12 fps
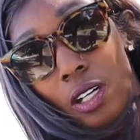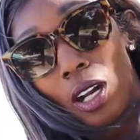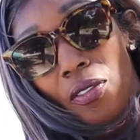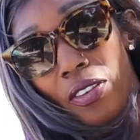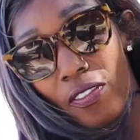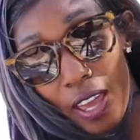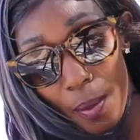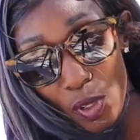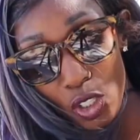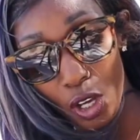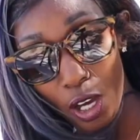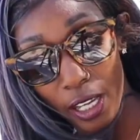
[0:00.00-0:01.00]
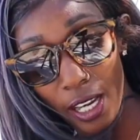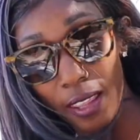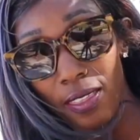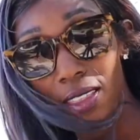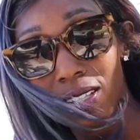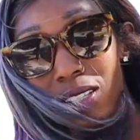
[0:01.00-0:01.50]
it off of Amazon,
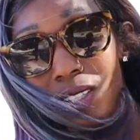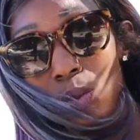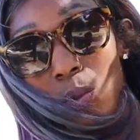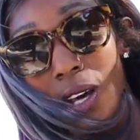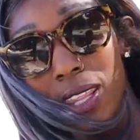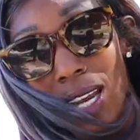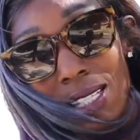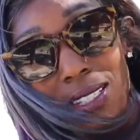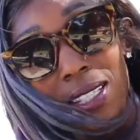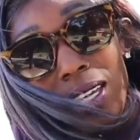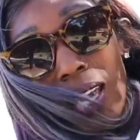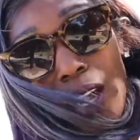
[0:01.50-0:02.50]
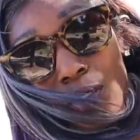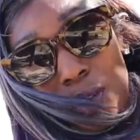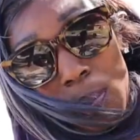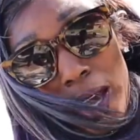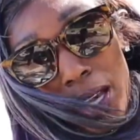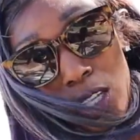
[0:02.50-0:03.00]
and this is the one that I see
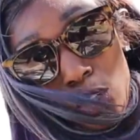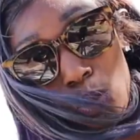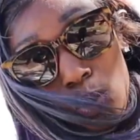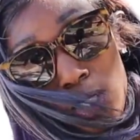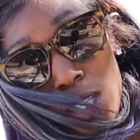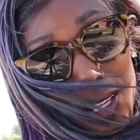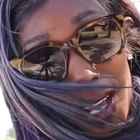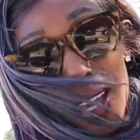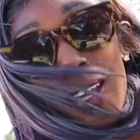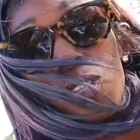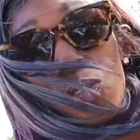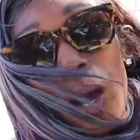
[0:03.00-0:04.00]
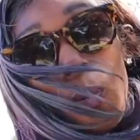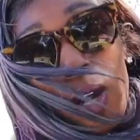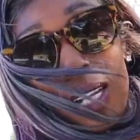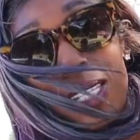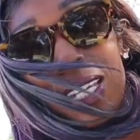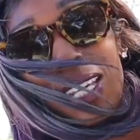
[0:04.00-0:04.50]
everybody using. So I
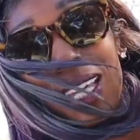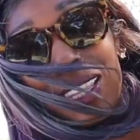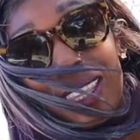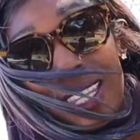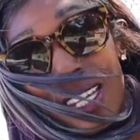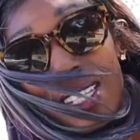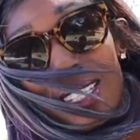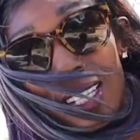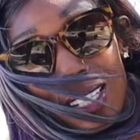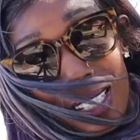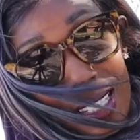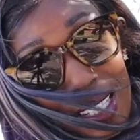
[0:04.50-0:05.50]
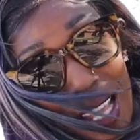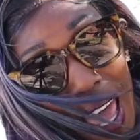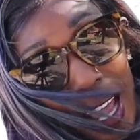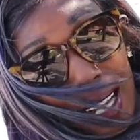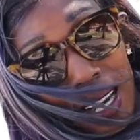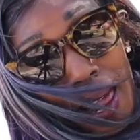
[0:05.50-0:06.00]
wanted to get this
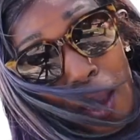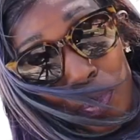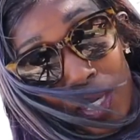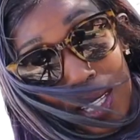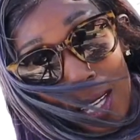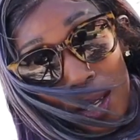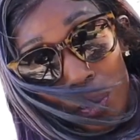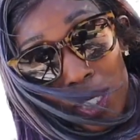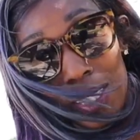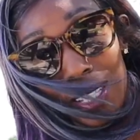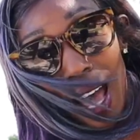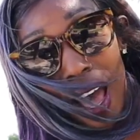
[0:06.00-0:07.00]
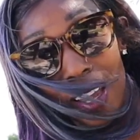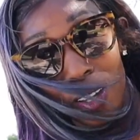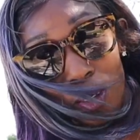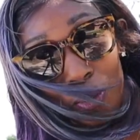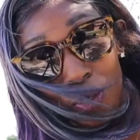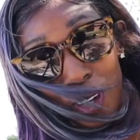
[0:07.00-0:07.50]
exact lap sealant with this guy
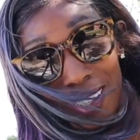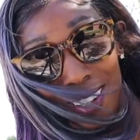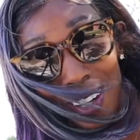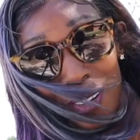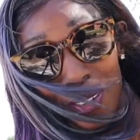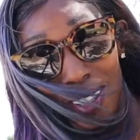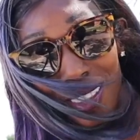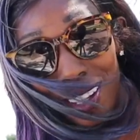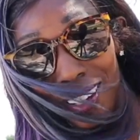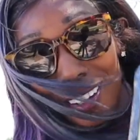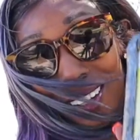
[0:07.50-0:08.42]
on the front and everything.